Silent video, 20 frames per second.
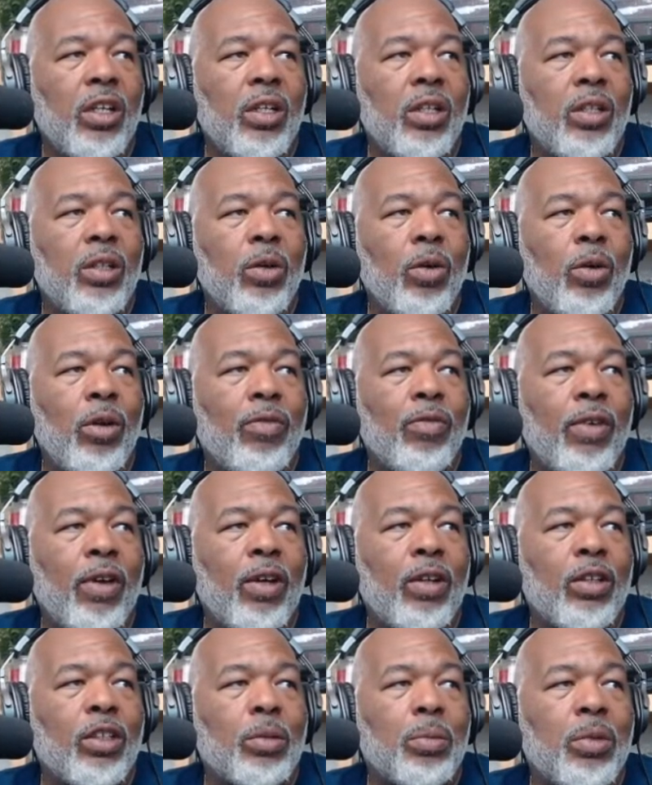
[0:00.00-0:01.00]
Though he
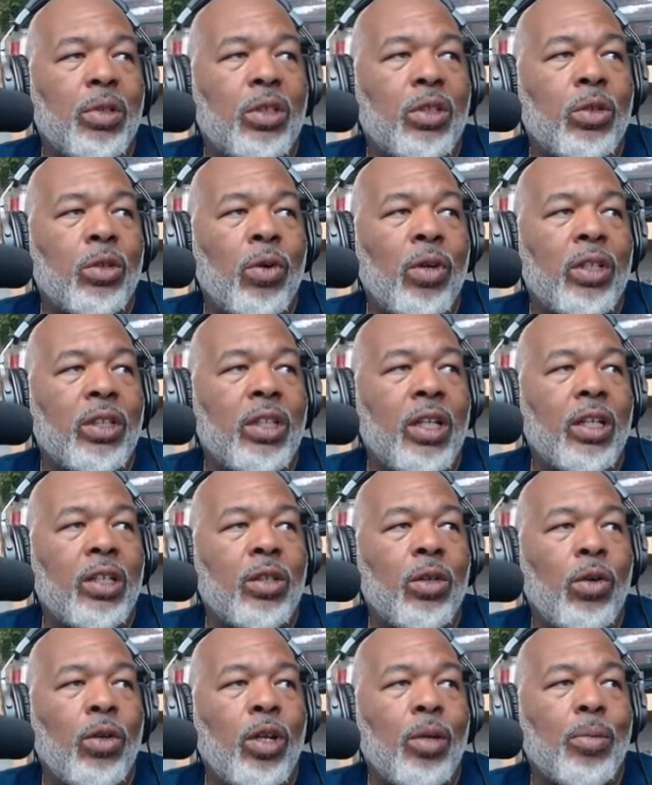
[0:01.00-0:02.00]
found some of the stories they
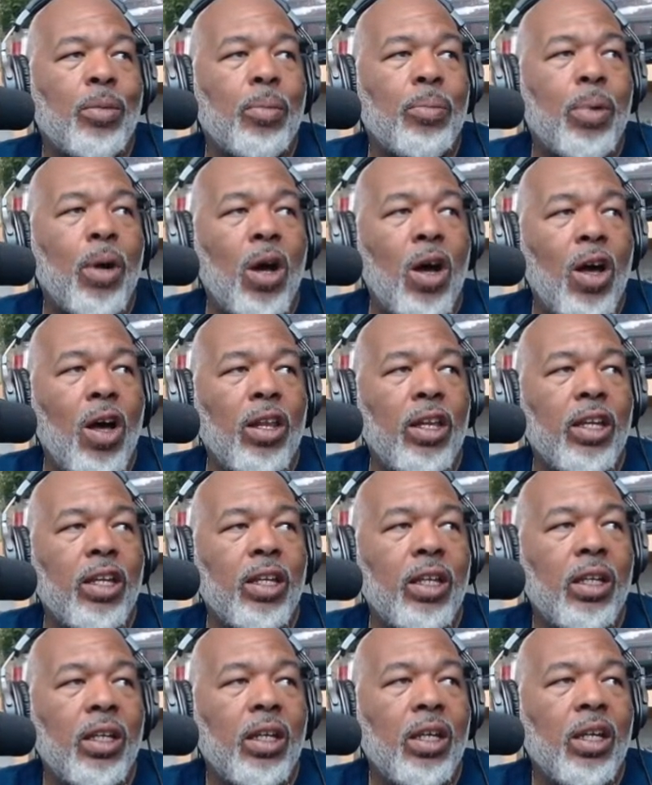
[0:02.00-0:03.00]
told him
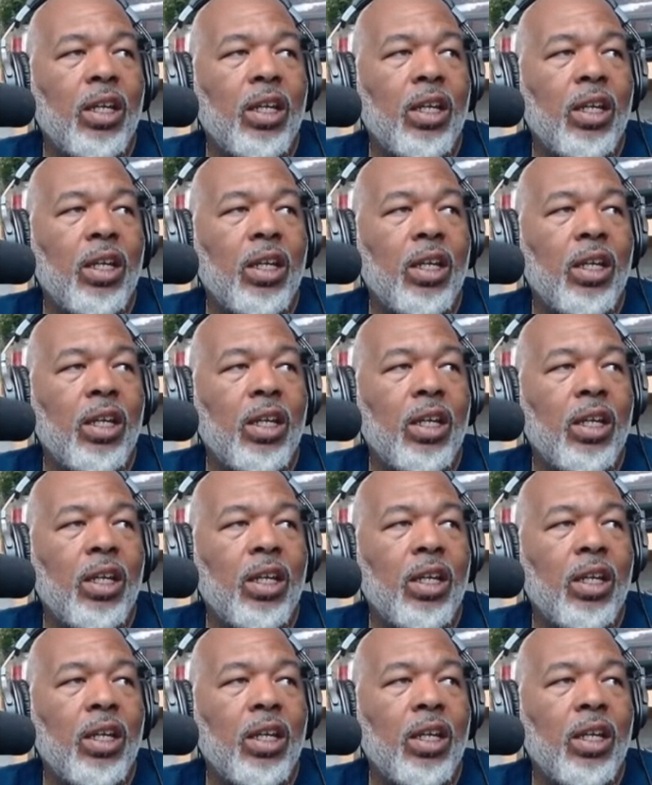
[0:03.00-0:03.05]
appalling,